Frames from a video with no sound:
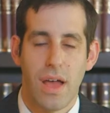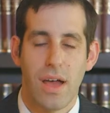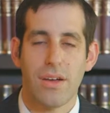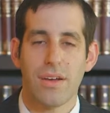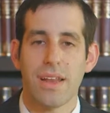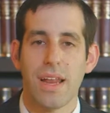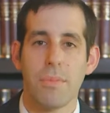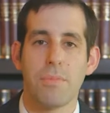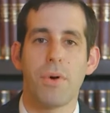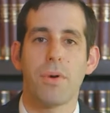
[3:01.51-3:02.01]
How
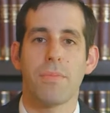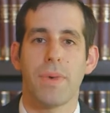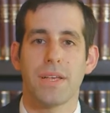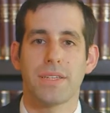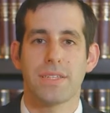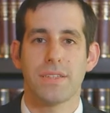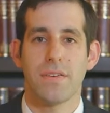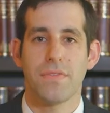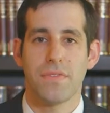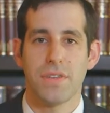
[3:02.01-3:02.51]
can I put
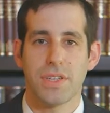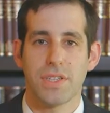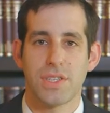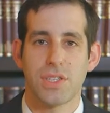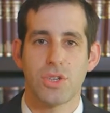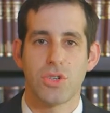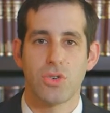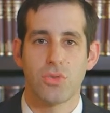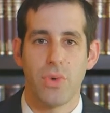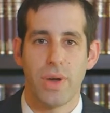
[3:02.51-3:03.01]
myself in a
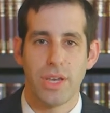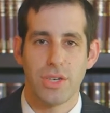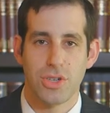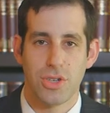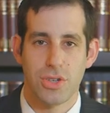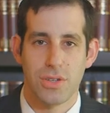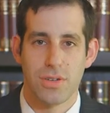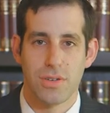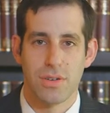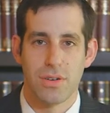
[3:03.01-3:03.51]

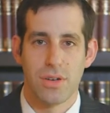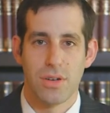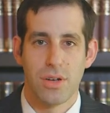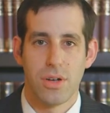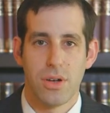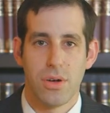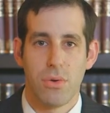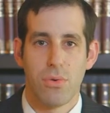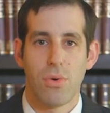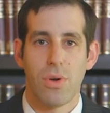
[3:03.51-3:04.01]
situation
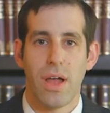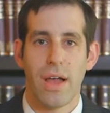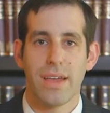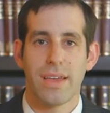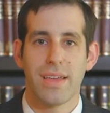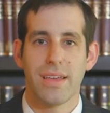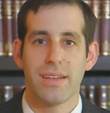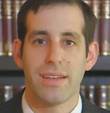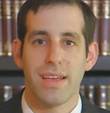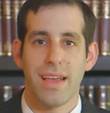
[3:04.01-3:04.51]
where I
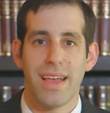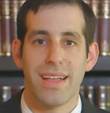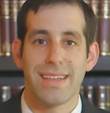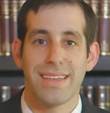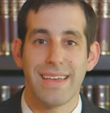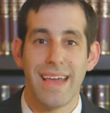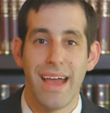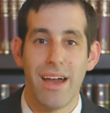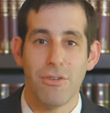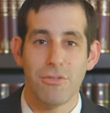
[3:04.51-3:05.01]
can
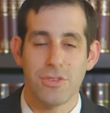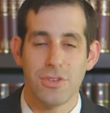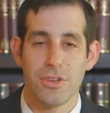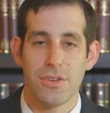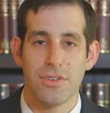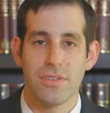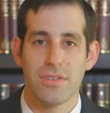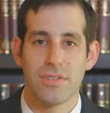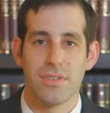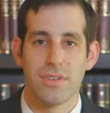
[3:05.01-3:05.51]

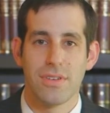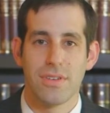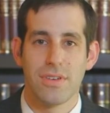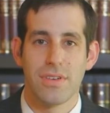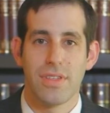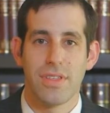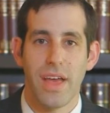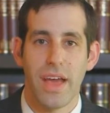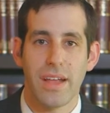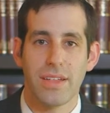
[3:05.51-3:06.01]
encounter
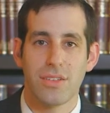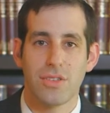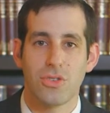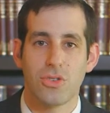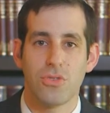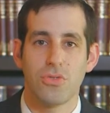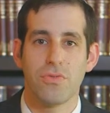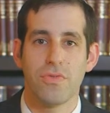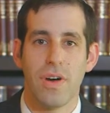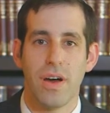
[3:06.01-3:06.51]
that
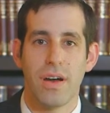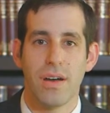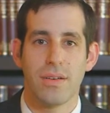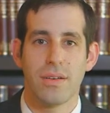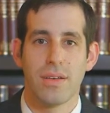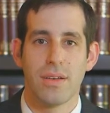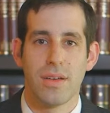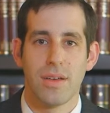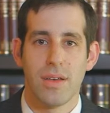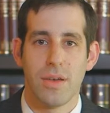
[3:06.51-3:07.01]
tshuva
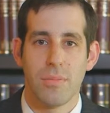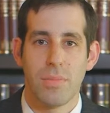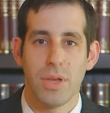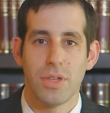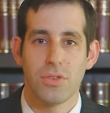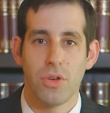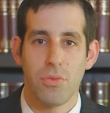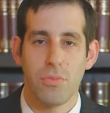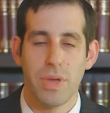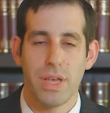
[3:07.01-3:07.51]

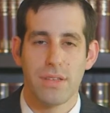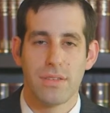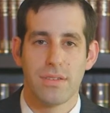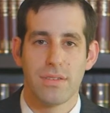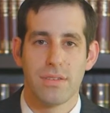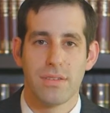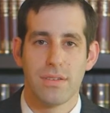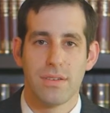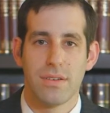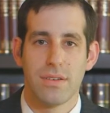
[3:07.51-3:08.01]

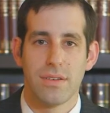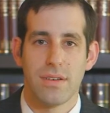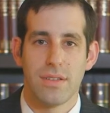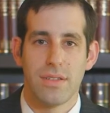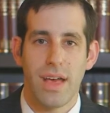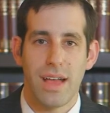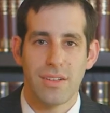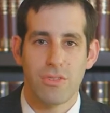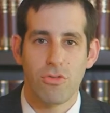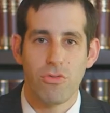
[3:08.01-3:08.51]
pitomit,
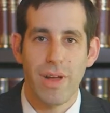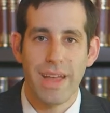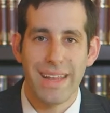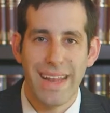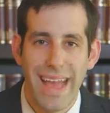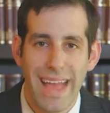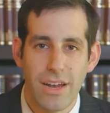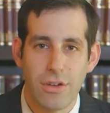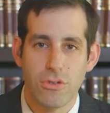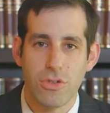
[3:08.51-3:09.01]
that great
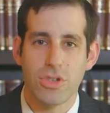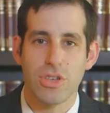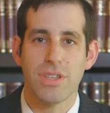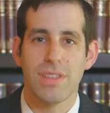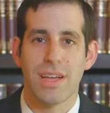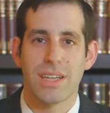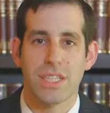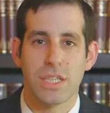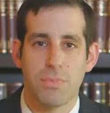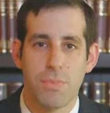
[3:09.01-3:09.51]
energy,
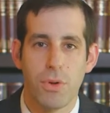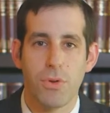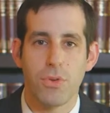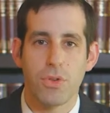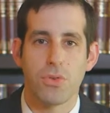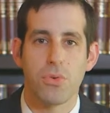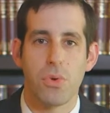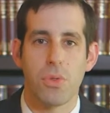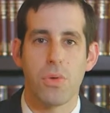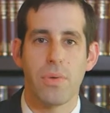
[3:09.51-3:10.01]
that
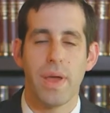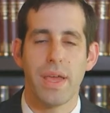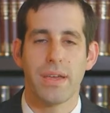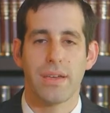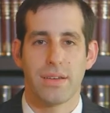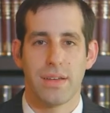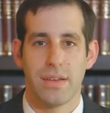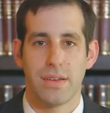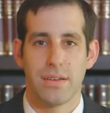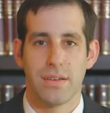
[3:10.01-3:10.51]
spiritual
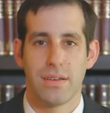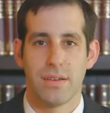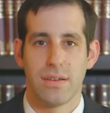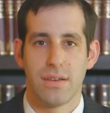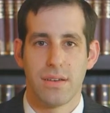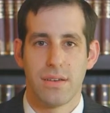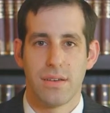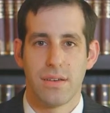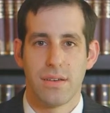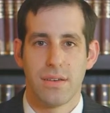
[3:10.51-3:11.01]
awakening
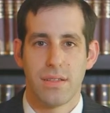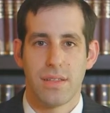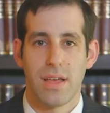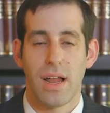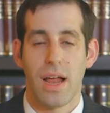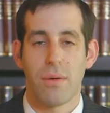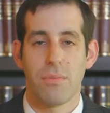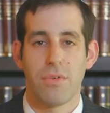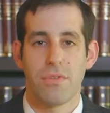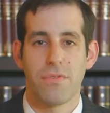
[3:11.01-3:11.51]
that
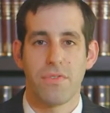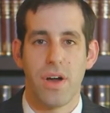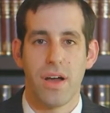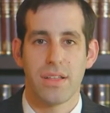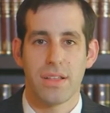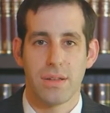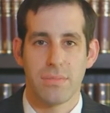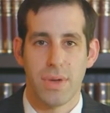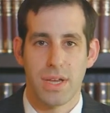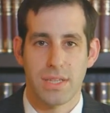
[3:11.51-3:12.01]
I will
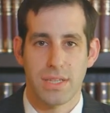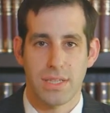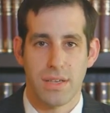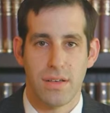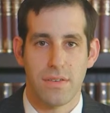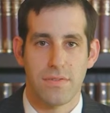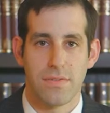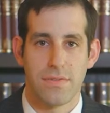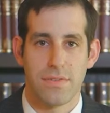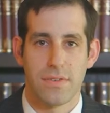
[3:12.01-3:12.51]
find in
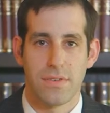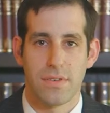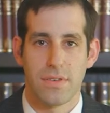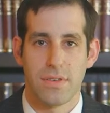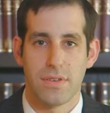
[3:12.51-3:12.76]
myself.